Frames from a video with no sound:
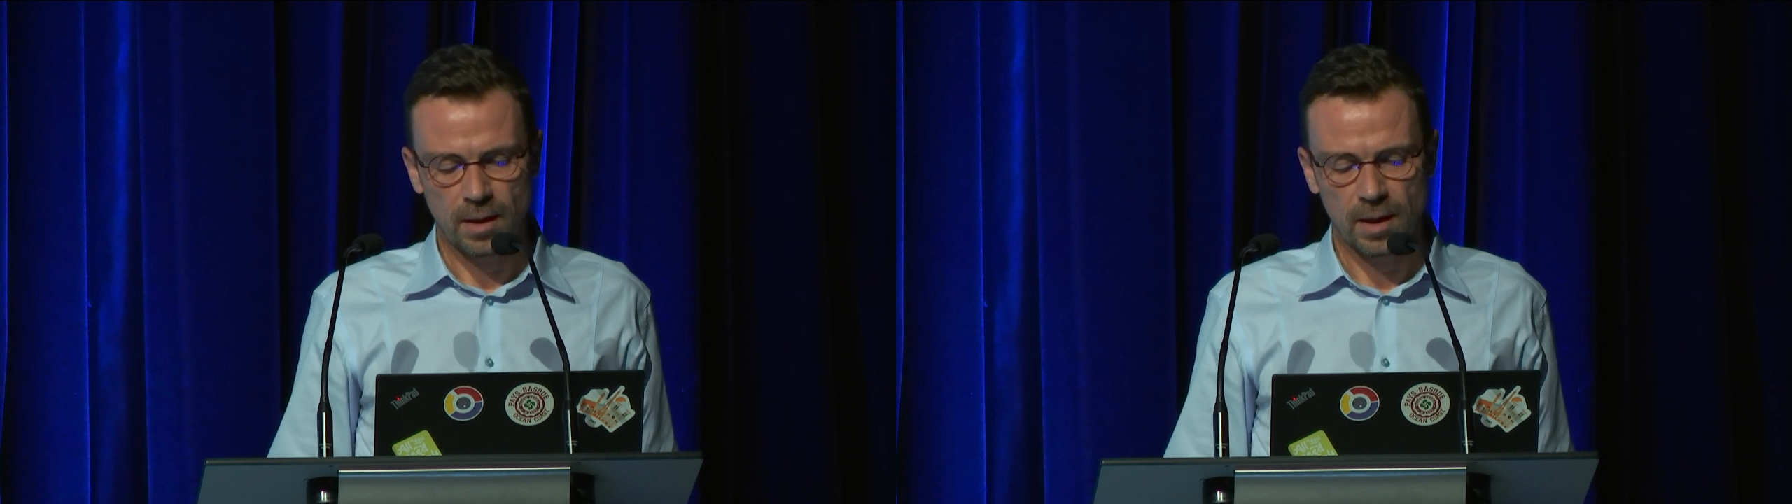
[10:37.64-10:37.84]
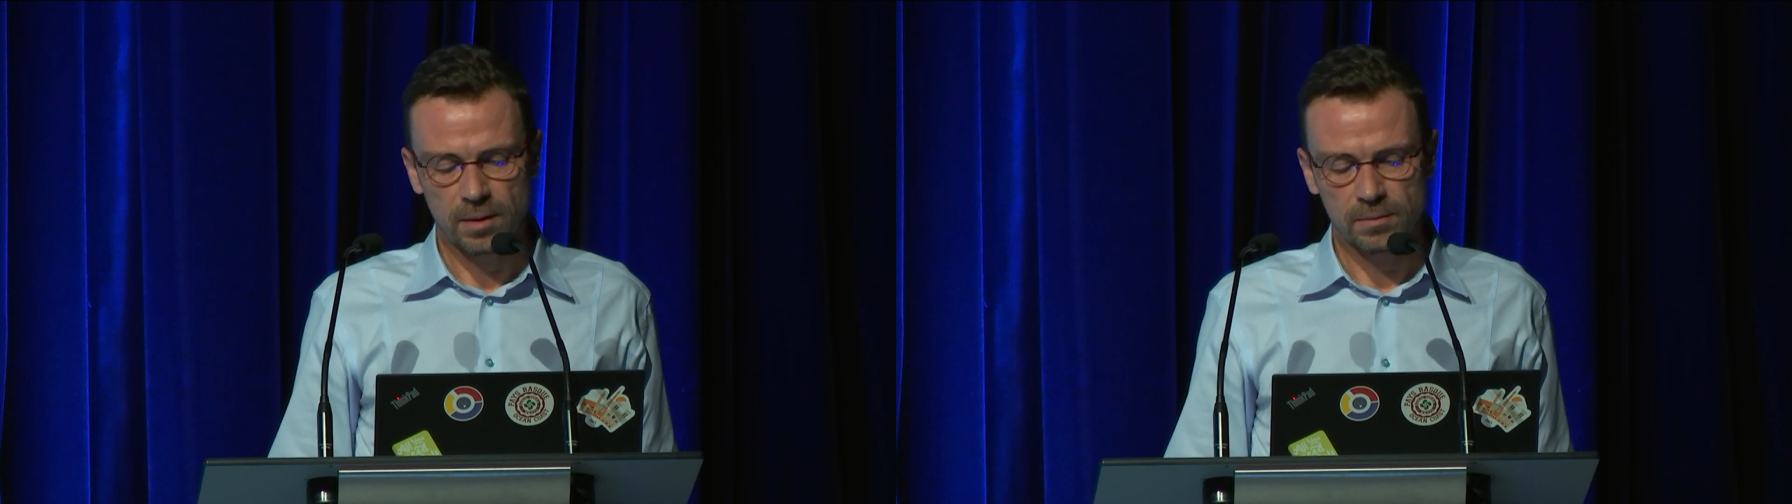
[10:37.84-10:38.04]

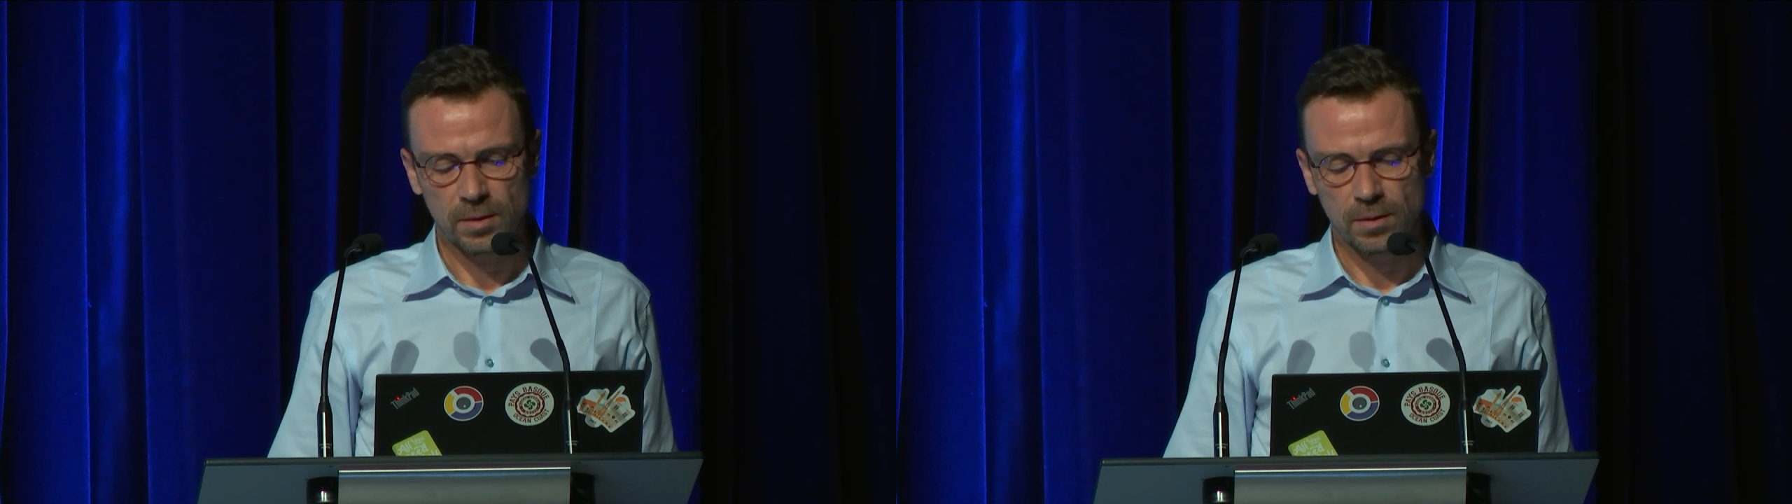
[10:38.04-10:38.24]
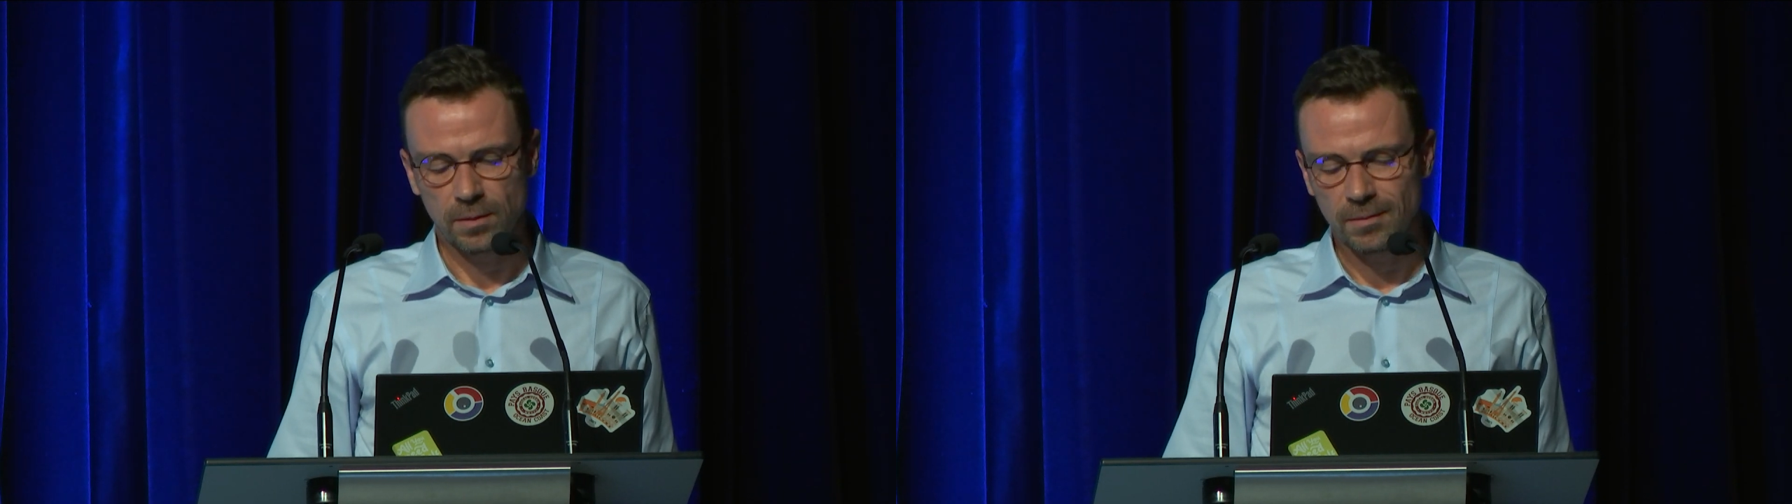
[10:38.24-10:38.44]

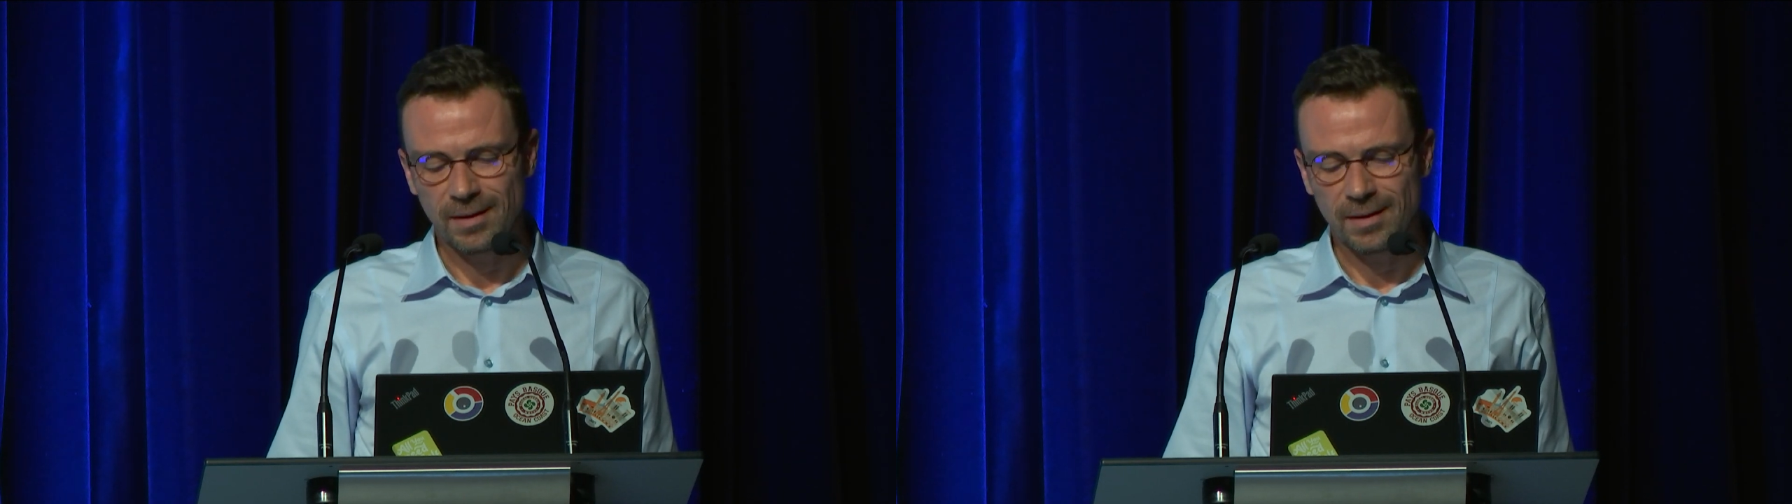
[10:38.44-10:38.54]
And